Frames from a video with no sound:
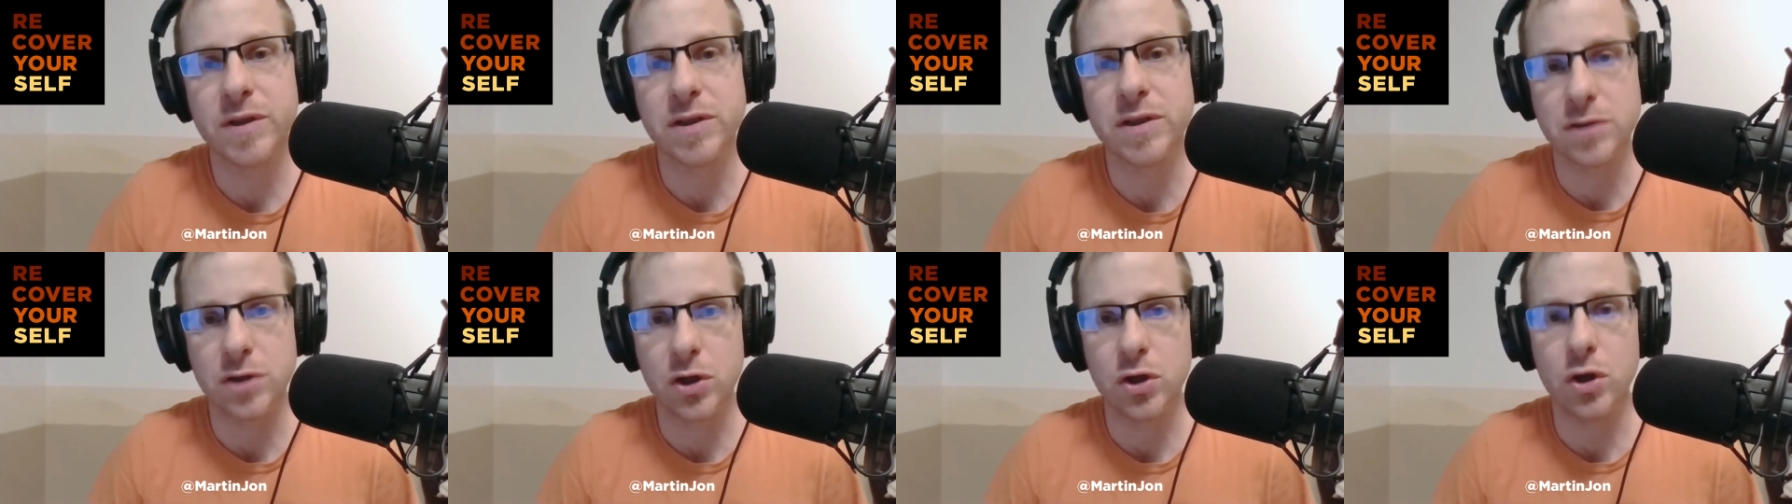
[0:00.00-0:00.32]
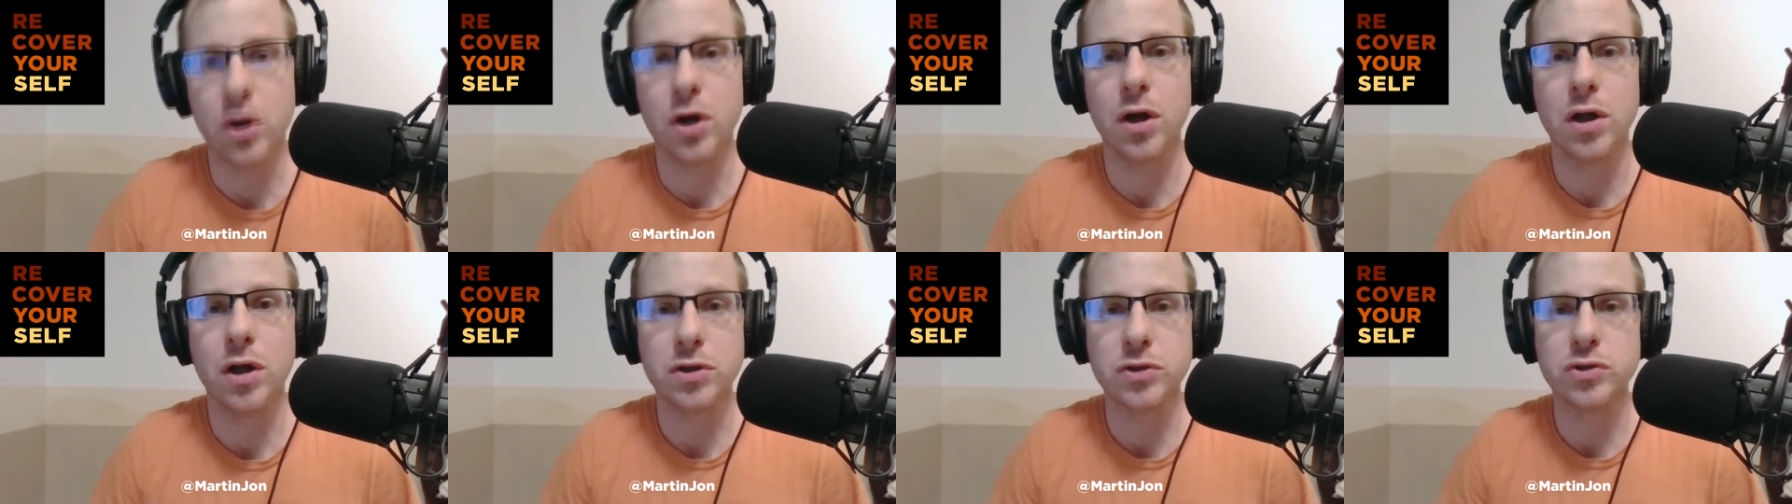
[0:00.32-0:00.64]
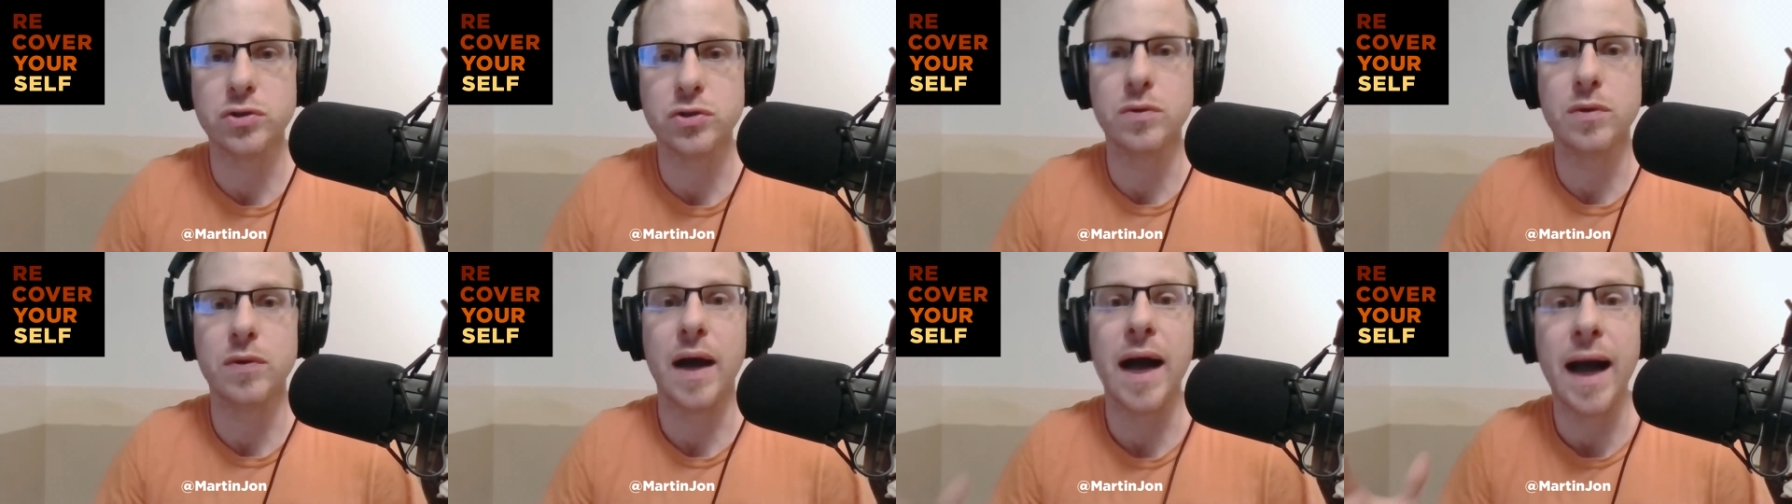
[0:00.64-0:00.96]
It's a call
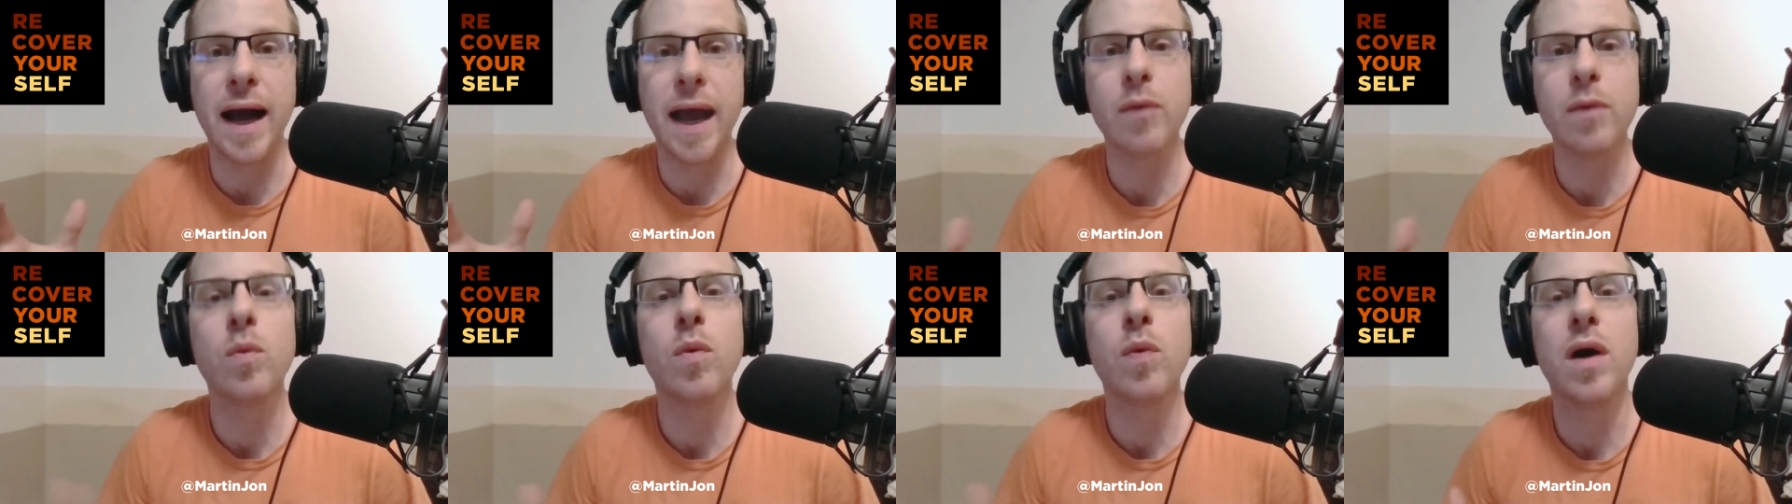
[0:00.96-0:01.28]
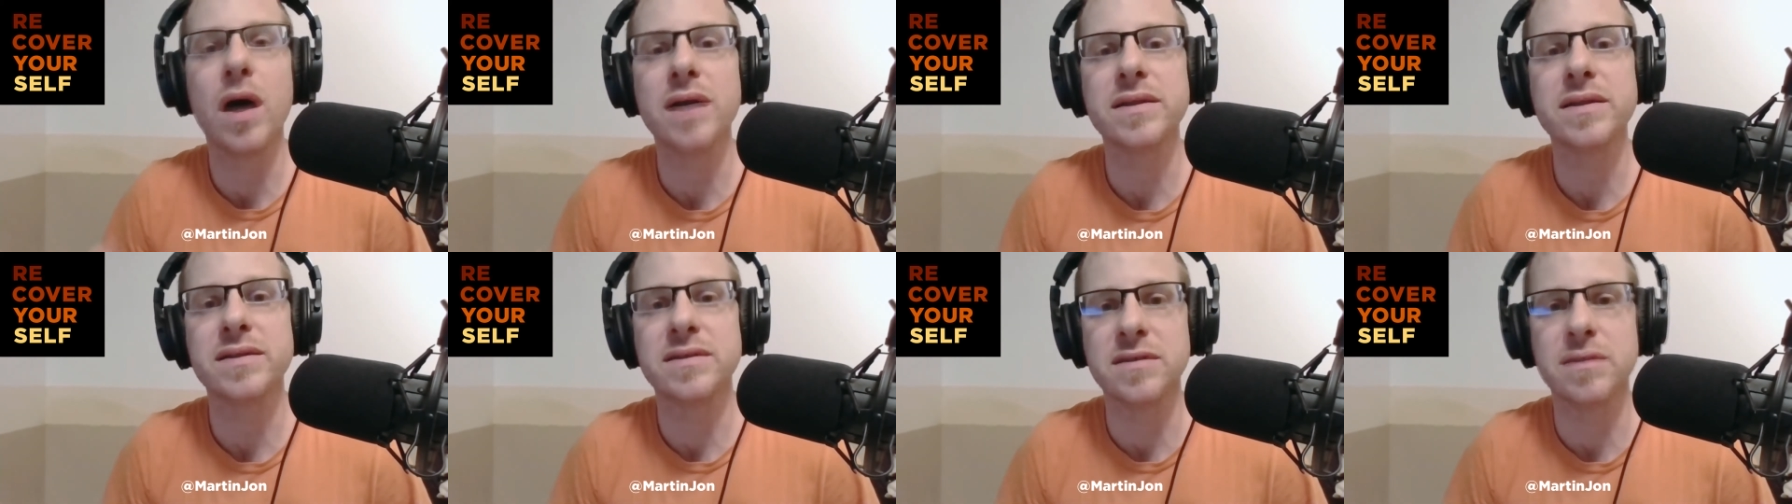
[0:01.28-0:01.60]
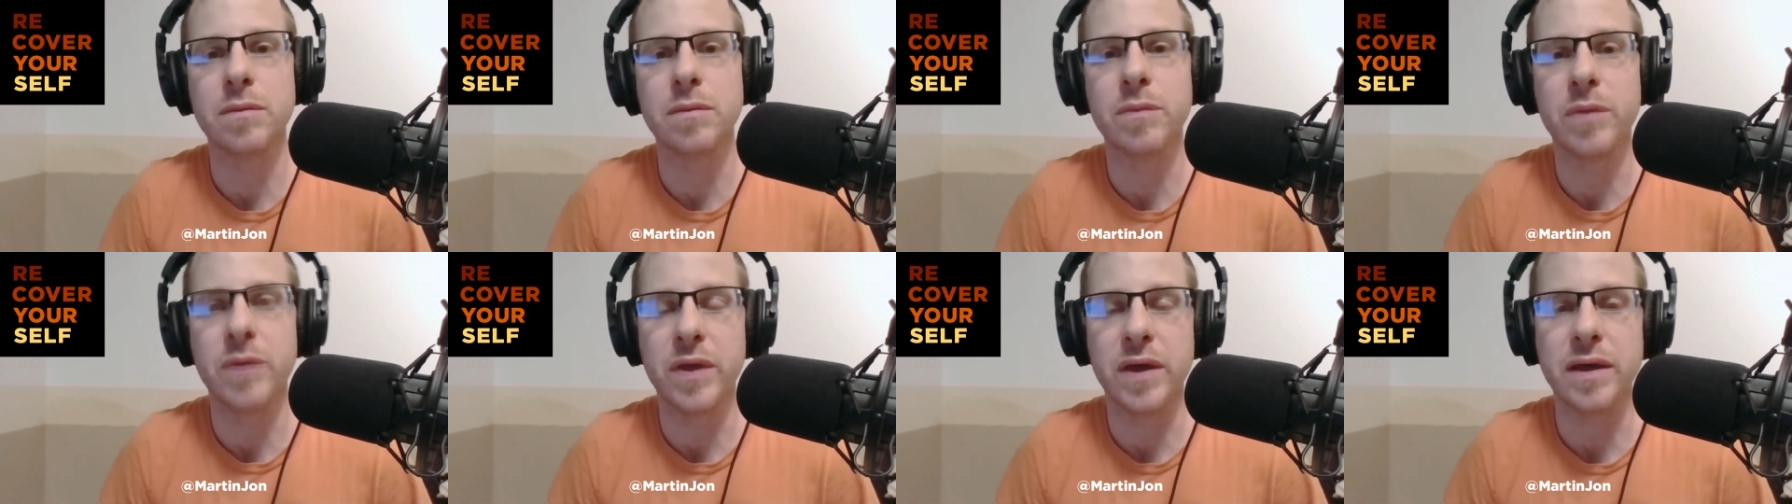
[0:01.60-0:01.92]
to, I want
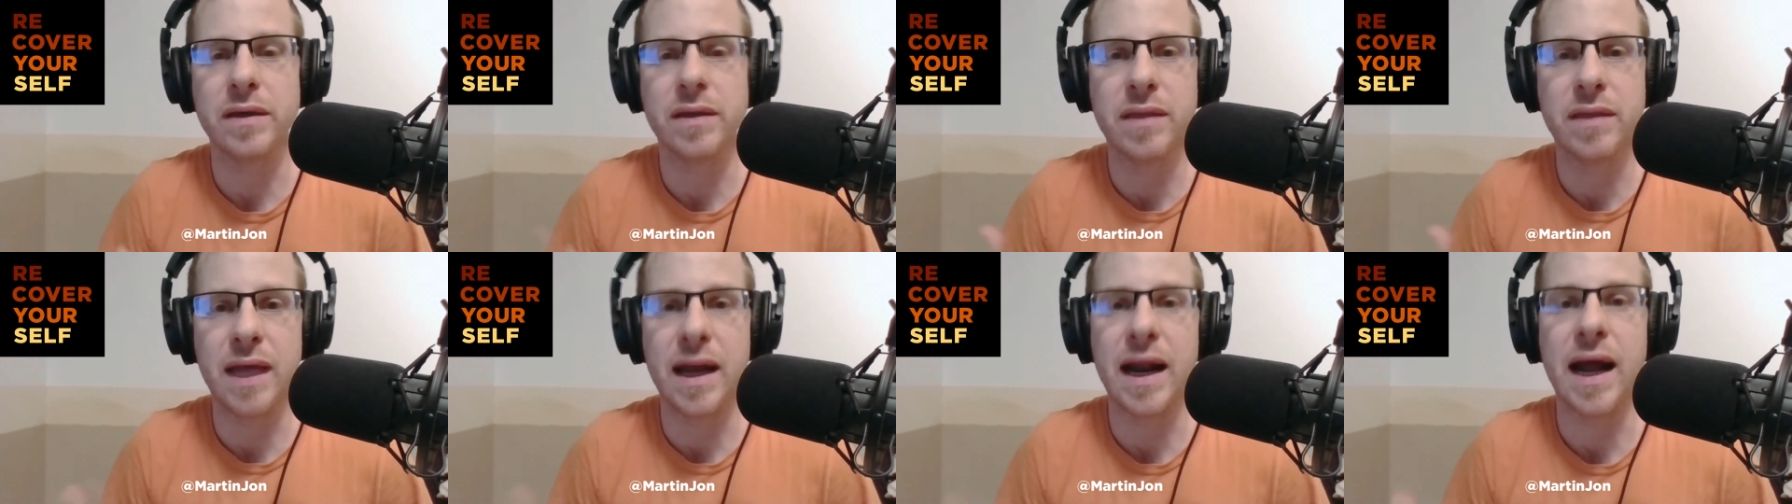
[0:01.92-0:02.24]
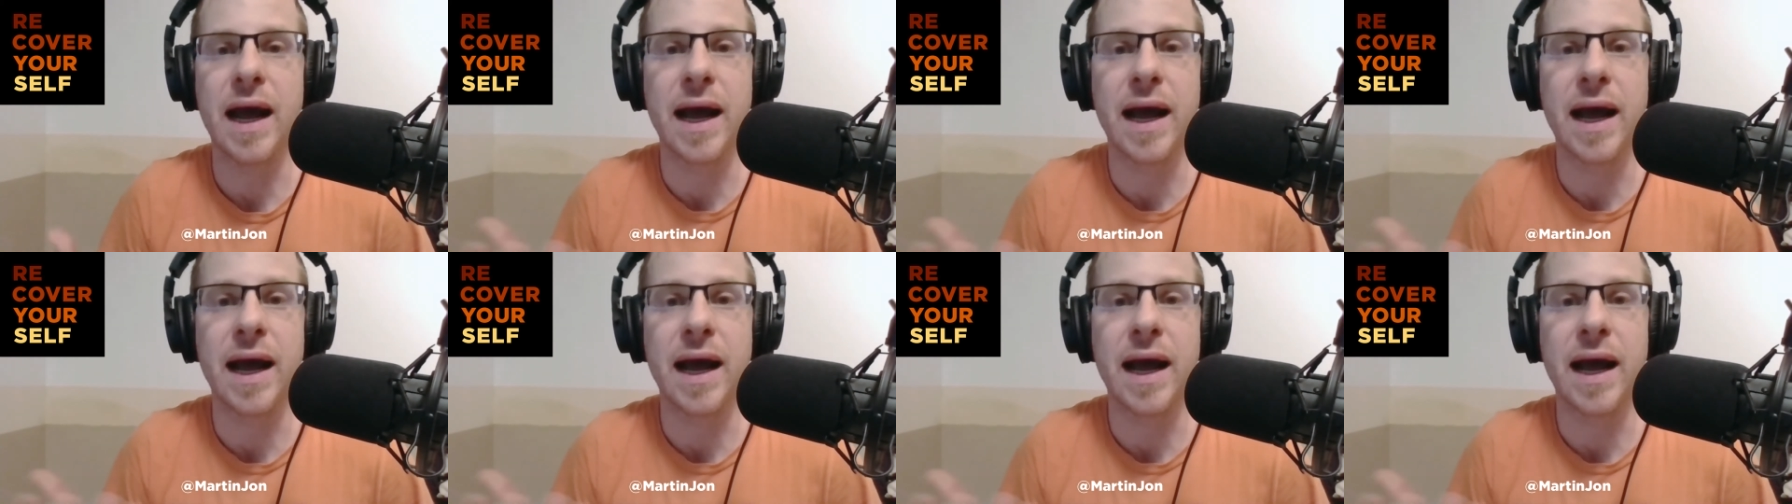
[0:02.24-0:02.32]
something that